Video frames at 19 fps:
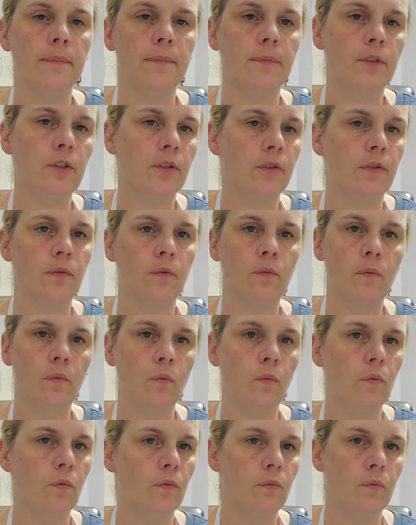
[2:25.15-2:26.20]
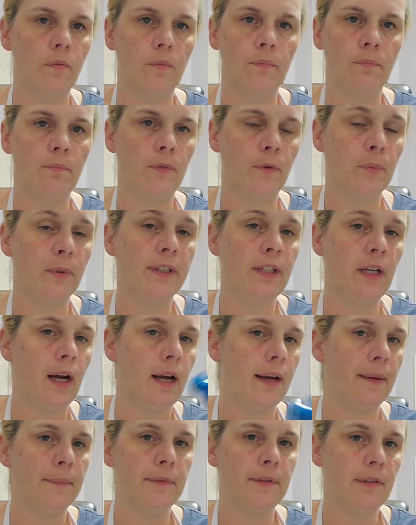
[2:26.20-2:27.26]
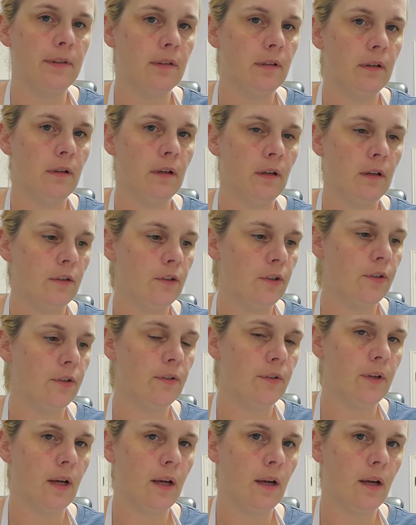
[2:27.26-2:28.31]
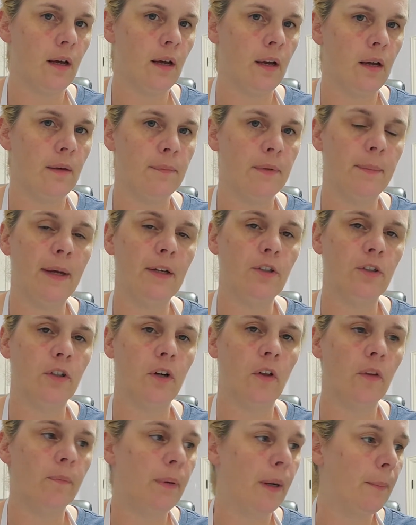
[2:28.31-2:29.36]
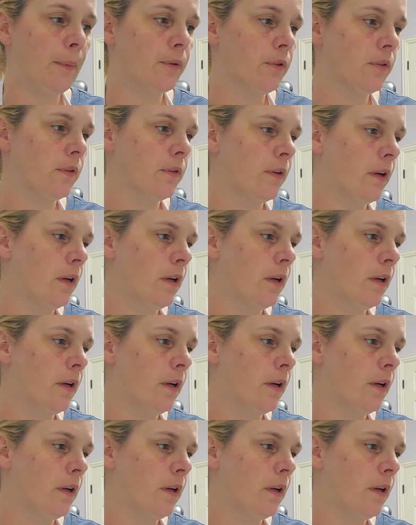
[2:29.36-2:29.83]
just 3 times, just to make sure all the bubbles